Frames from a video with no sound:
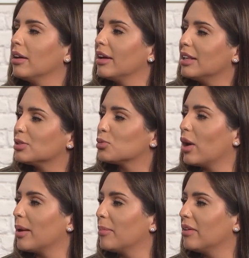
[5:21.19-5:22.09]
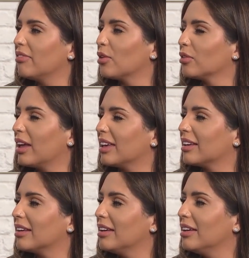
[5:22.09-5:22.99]
if they don't
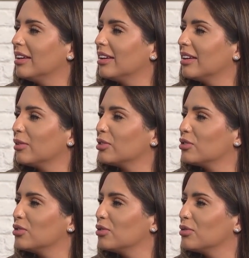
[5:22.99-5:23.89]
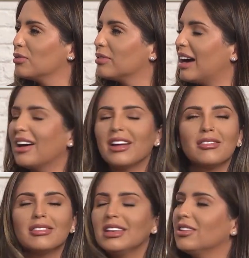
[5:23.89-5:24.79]
like. Do you, I
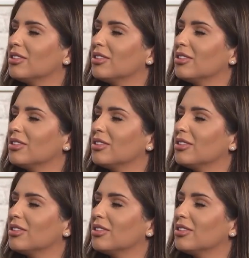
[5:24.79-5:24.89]
don't think